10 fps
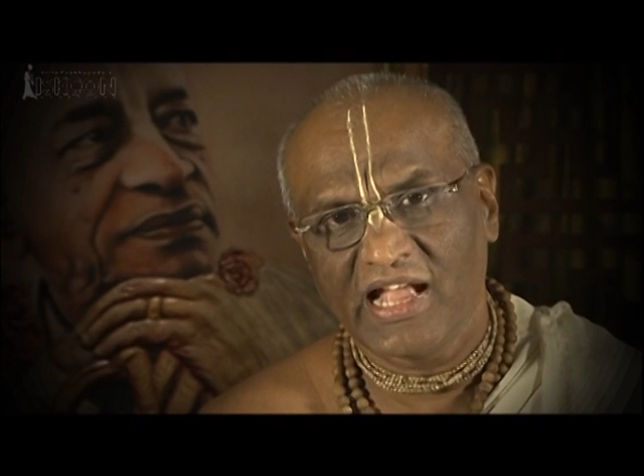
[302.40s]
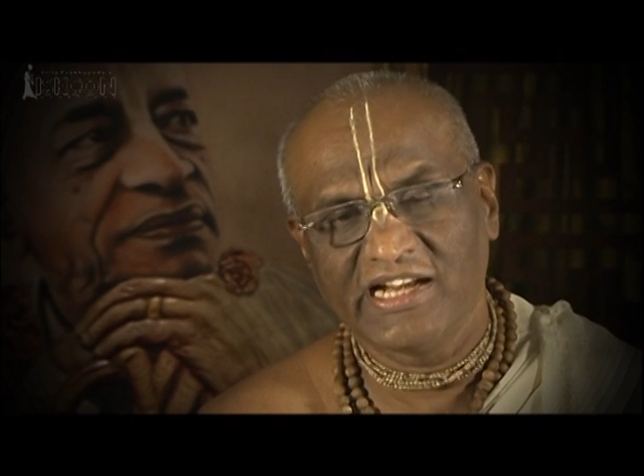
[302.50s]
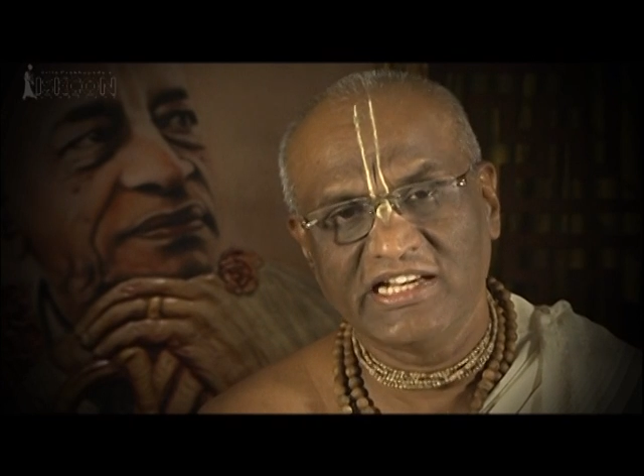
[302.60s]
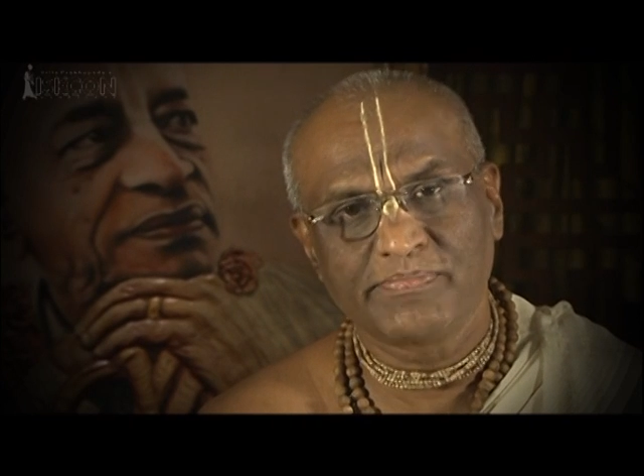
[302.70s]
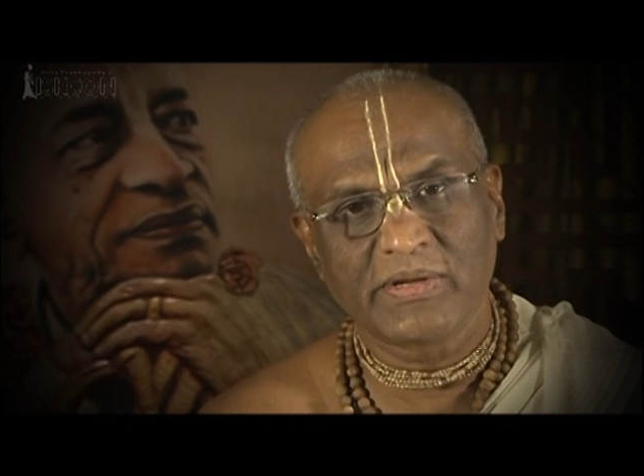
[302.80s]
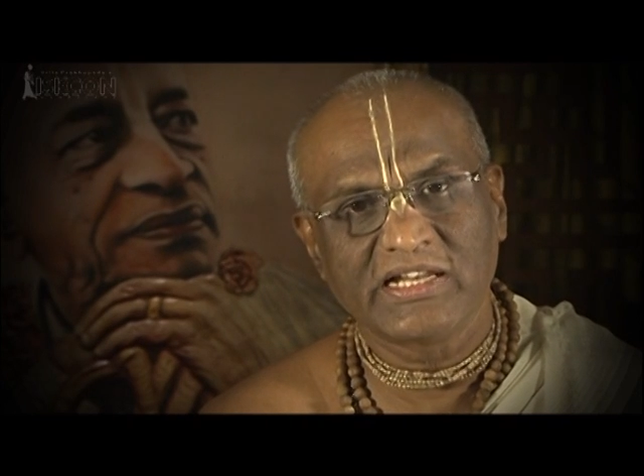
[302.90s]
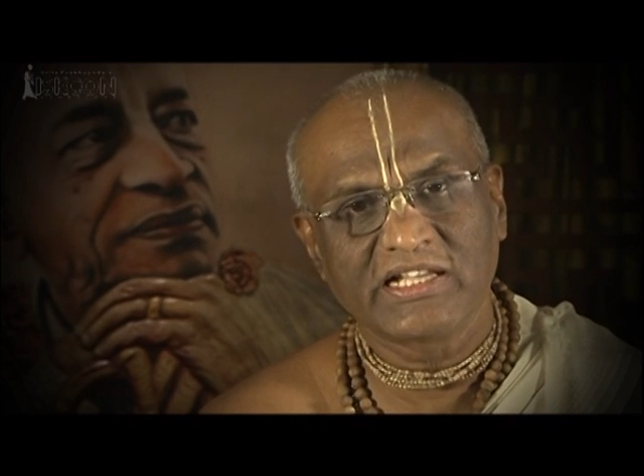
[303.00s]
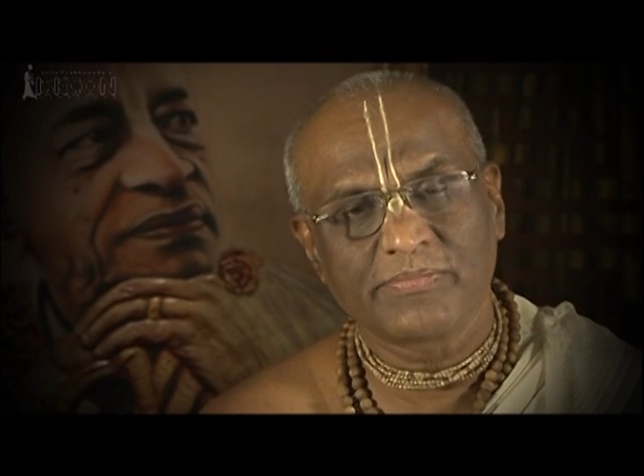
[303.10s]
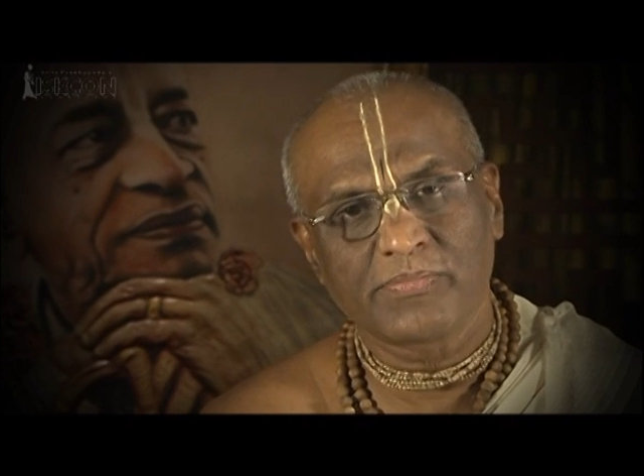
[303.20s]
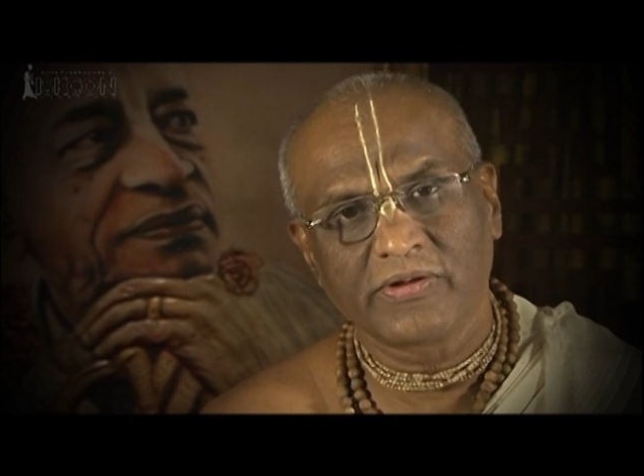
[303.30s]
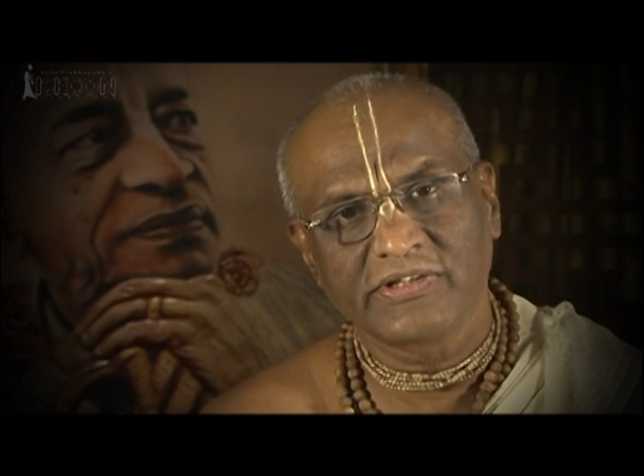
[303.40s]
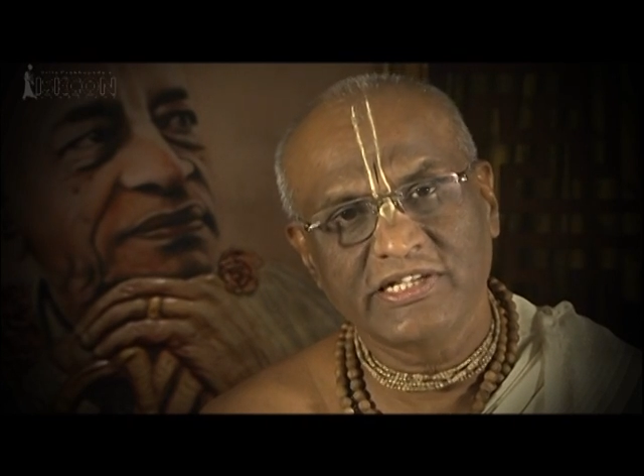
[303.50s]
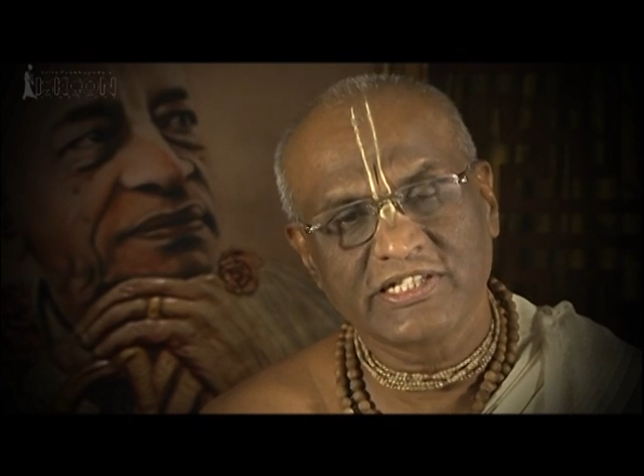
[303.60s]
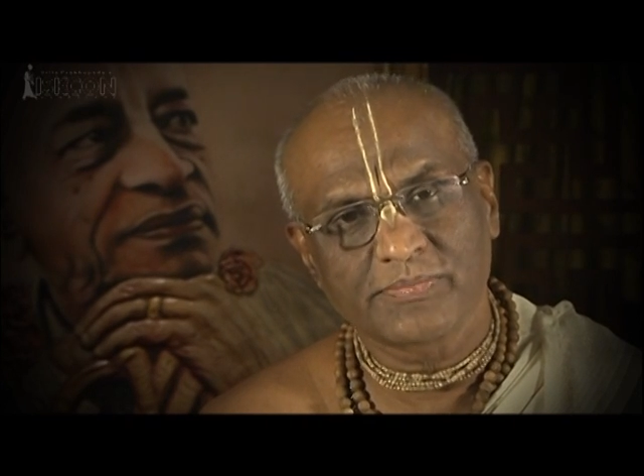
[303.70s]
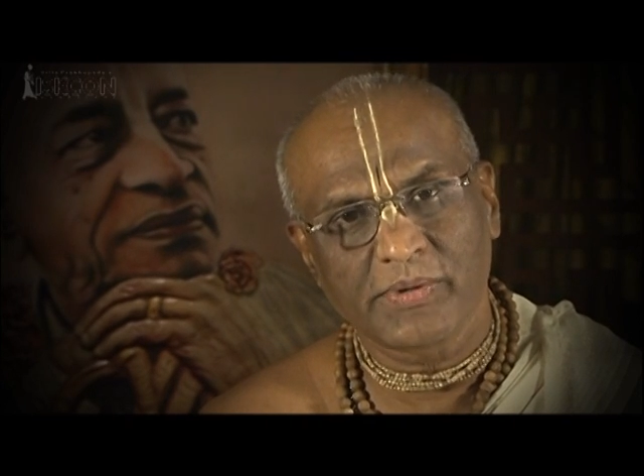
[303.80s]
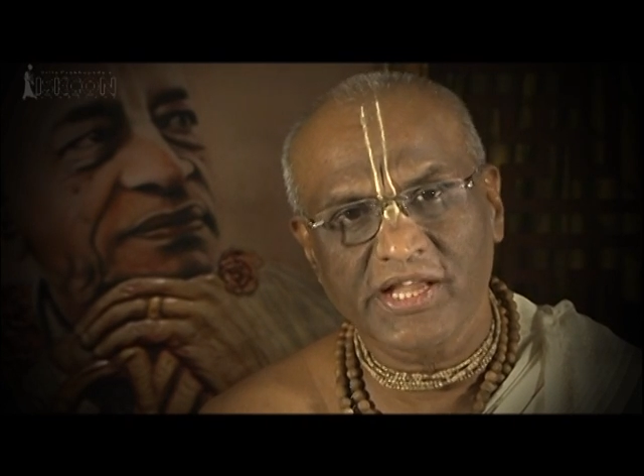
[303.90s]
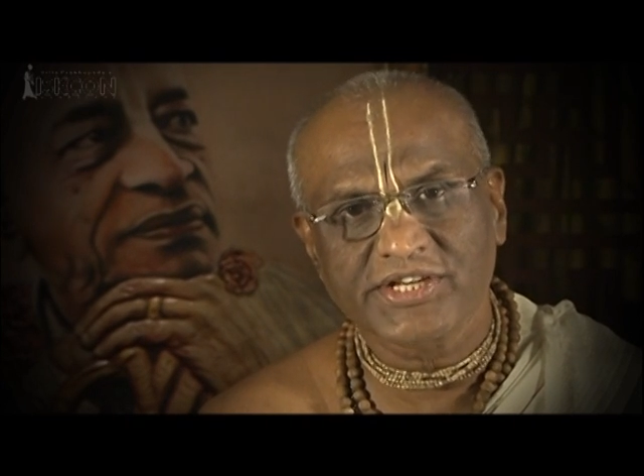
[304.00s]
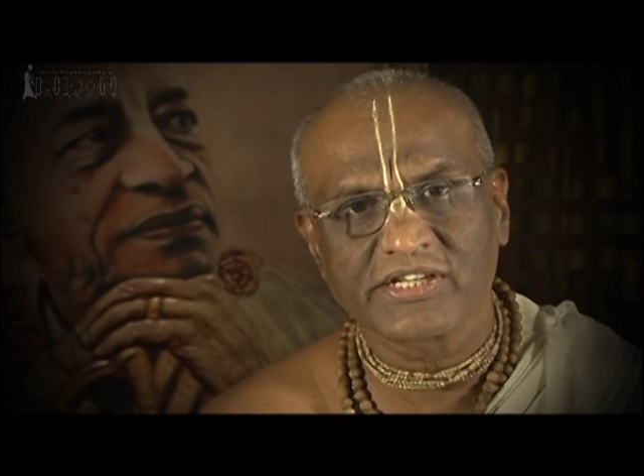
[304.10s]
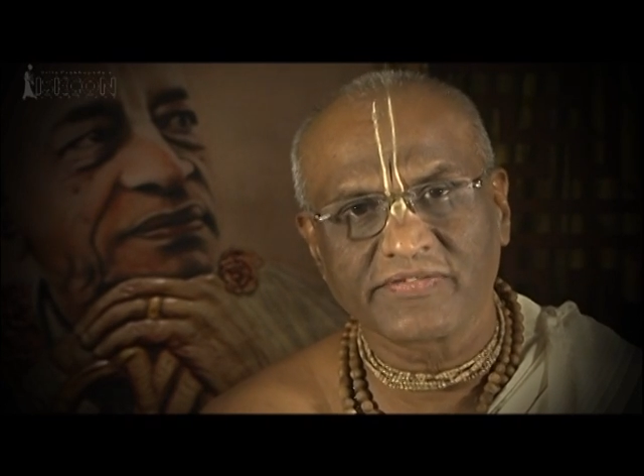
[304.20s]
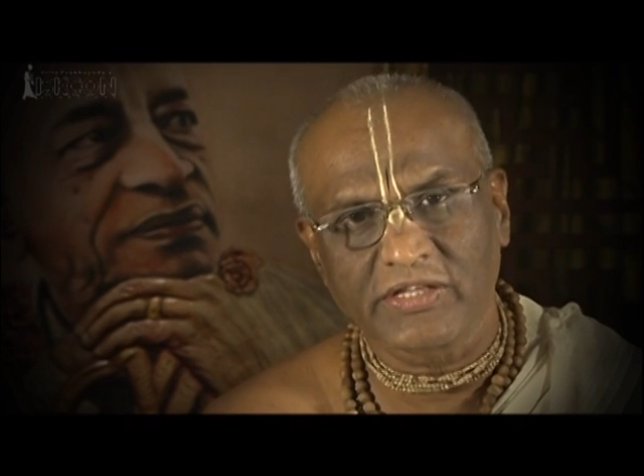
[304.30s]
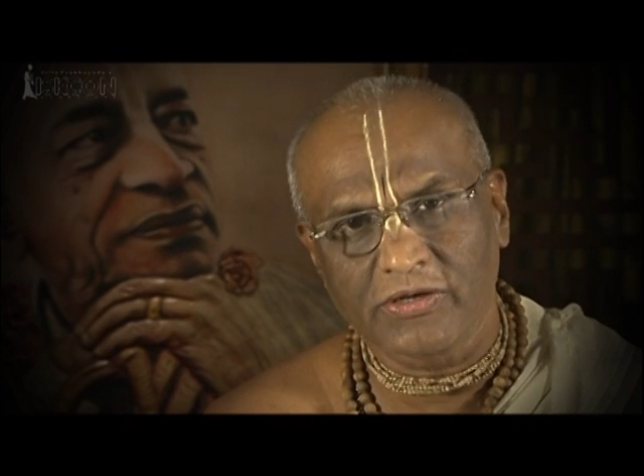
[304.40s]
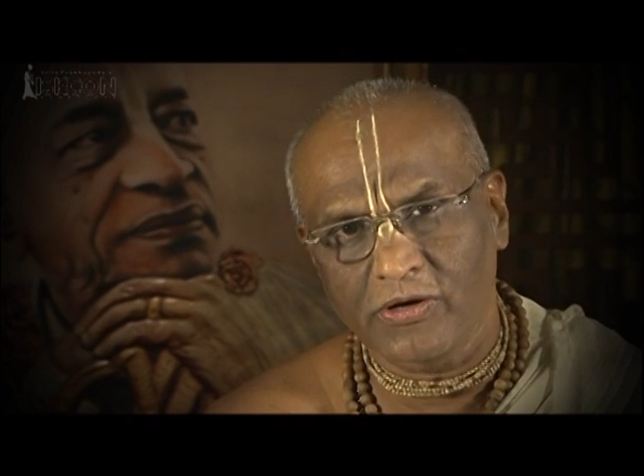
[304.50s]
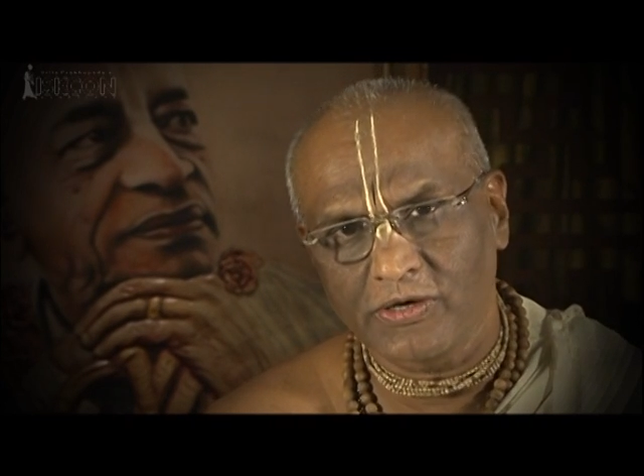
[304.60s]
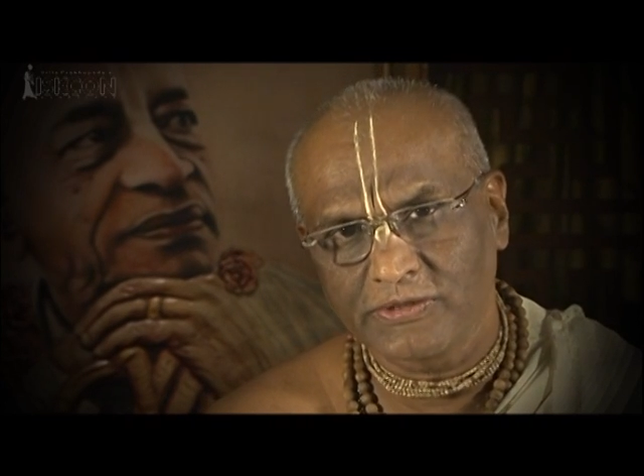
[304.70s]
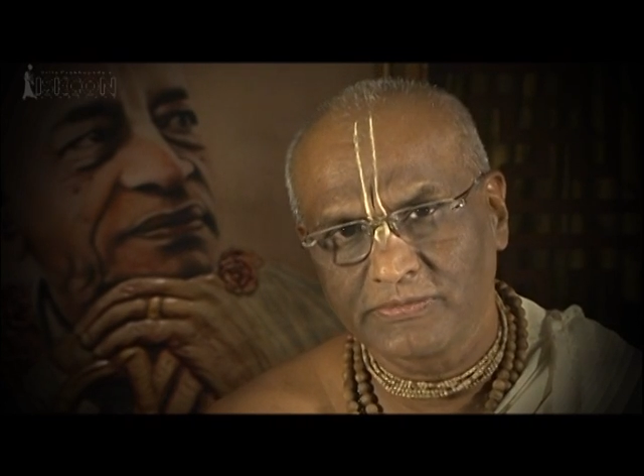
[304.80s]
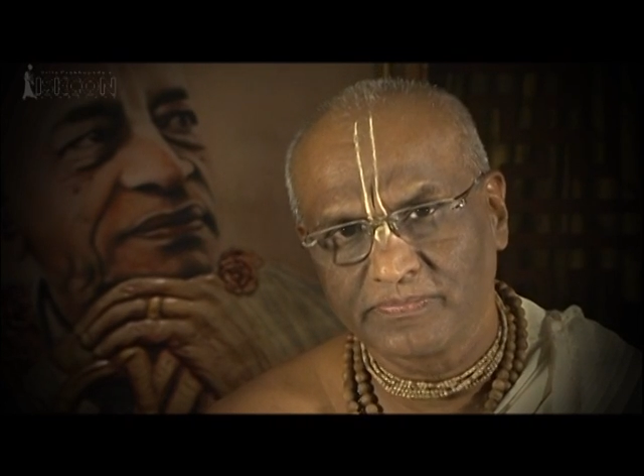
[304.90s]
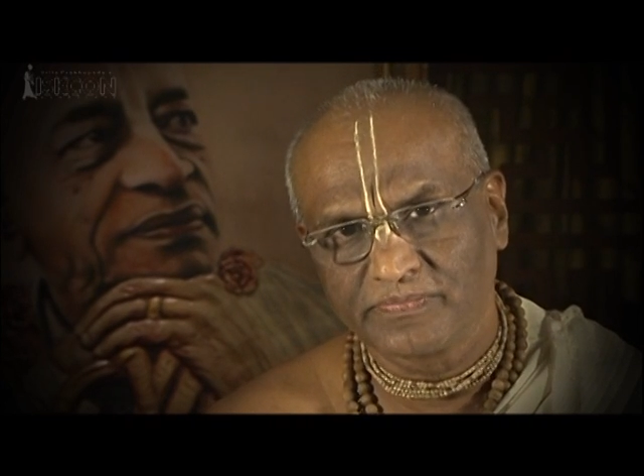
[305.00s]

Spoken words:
and depending upon the inspiration of the Lord,